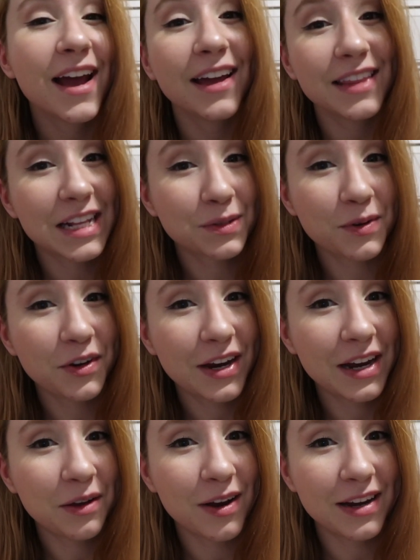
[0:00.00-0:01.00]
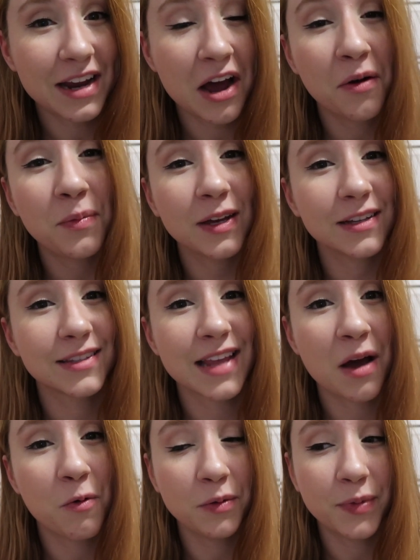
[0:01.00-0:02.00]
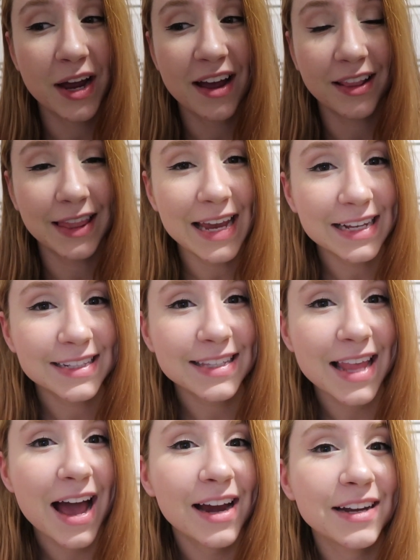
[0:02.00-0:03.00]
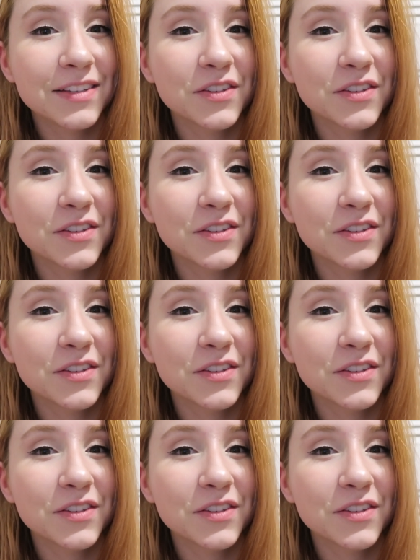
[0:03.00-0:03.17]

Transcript: and that's what you're getting right now because that won by a landslide.